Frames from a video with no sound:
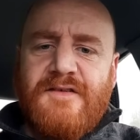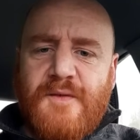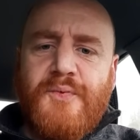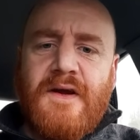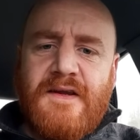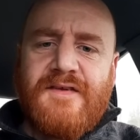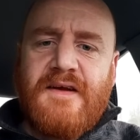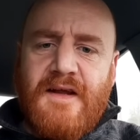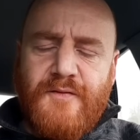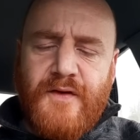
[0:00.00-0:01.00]
It's a pretty
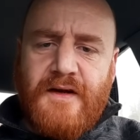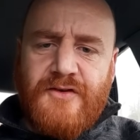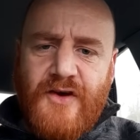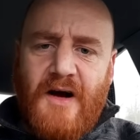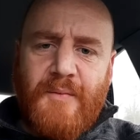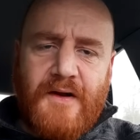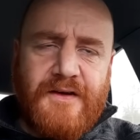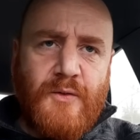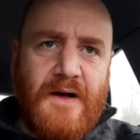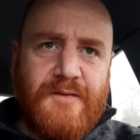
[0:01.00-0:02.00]
significant job.
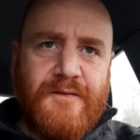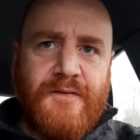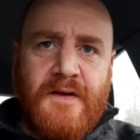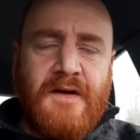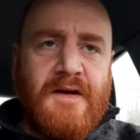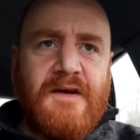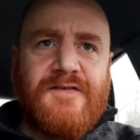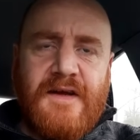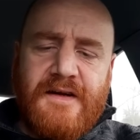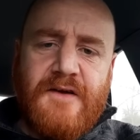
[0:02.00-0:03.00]
Like, you have
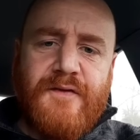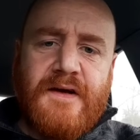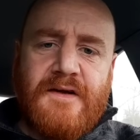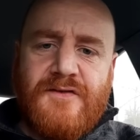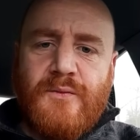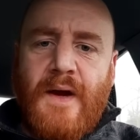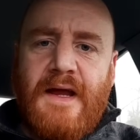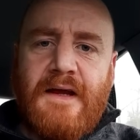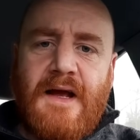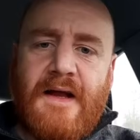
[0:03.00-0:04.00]
a significant
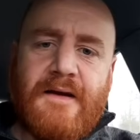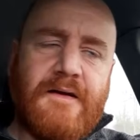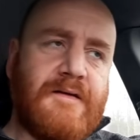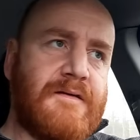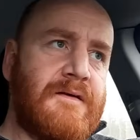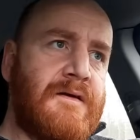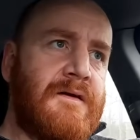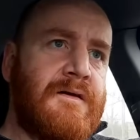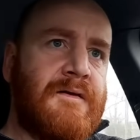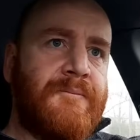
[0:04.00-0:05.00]
sway and
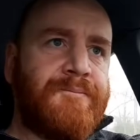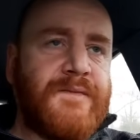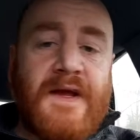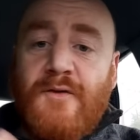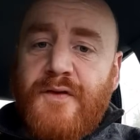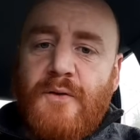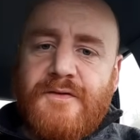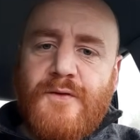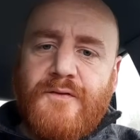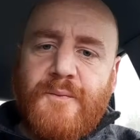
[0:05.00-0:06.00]

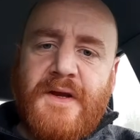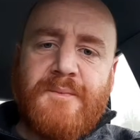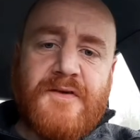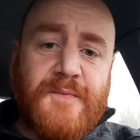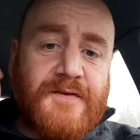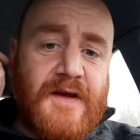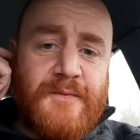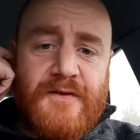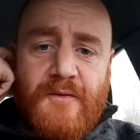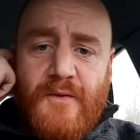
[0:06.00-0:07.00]
influence over people's
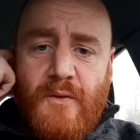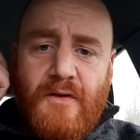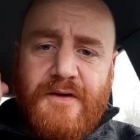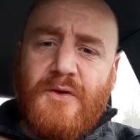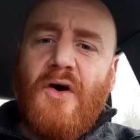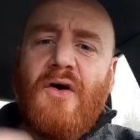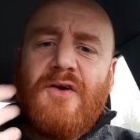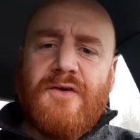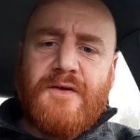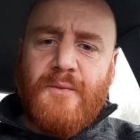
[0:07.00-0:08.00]
perception of the world. You
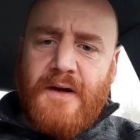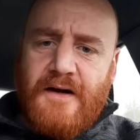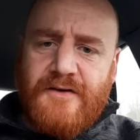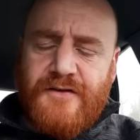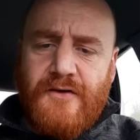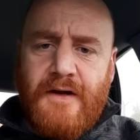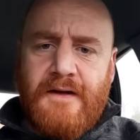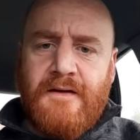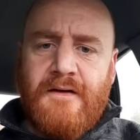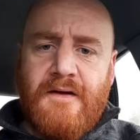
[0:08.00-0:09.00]
colour it to a large
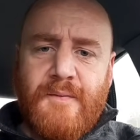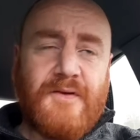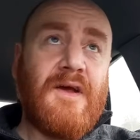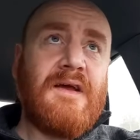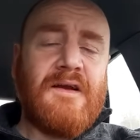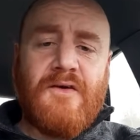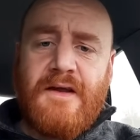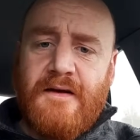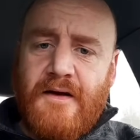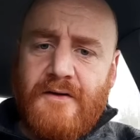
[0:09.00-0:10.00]
degree,
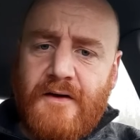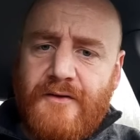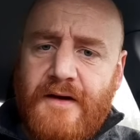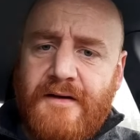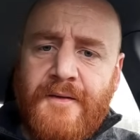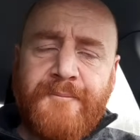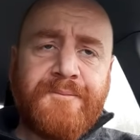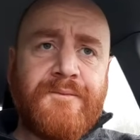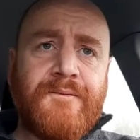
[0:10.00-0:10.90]
particularly in Ireland, right?